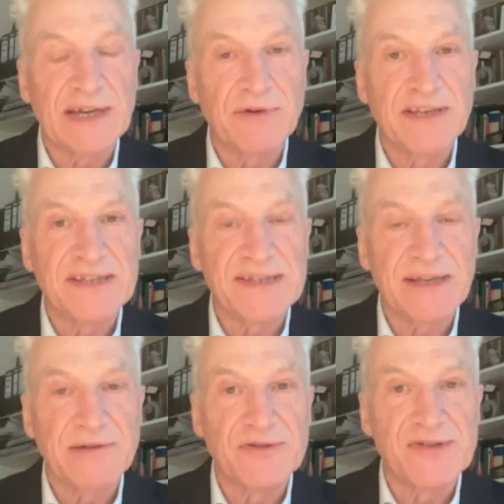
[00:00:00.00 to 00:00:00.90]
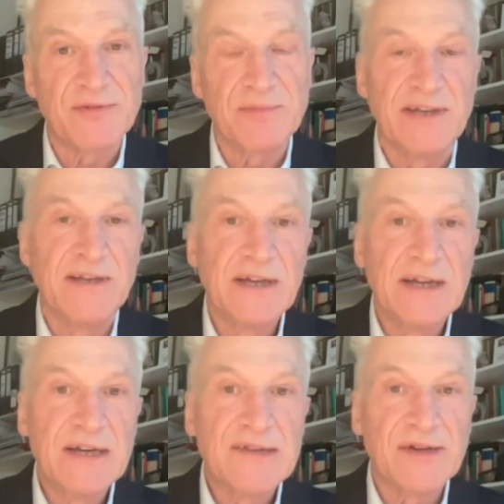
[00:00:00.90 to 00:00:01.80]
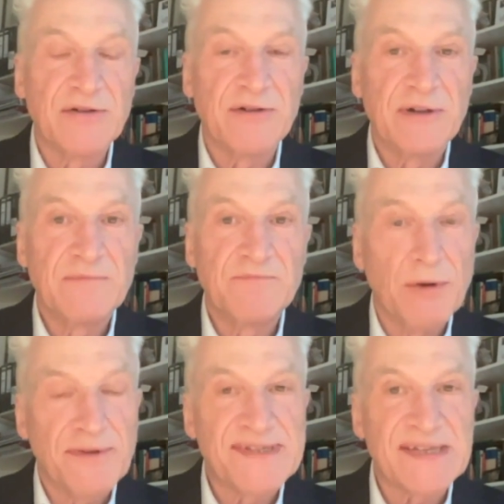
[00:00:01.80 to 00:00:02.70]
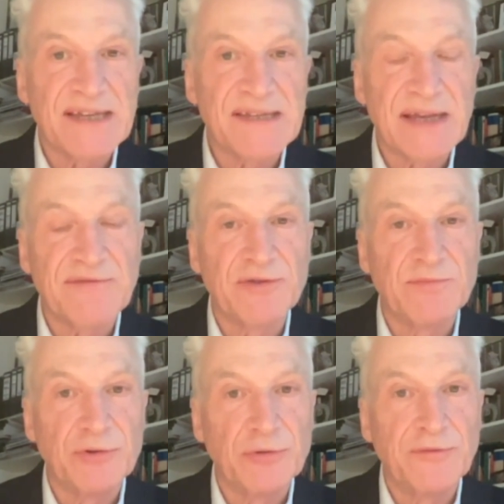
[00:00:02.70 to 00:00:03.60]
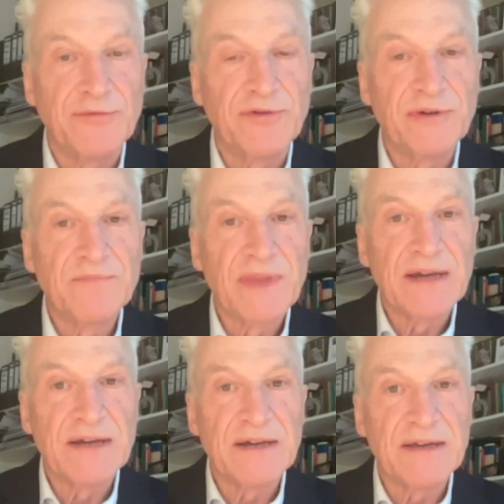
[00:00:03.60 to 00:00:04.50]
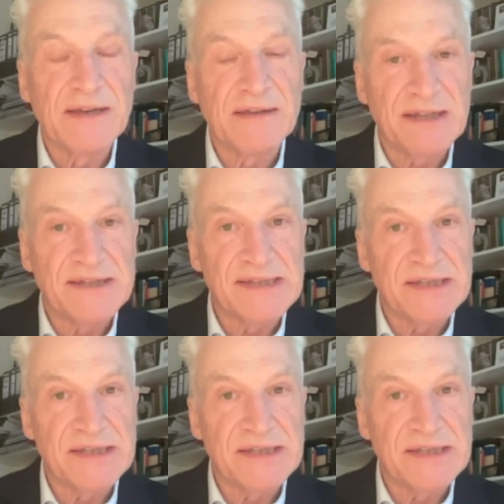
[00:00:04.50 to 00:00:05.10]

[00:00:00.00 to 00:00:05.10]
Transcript: Taiwan as they used to be. So both sides have to prove uh, that they're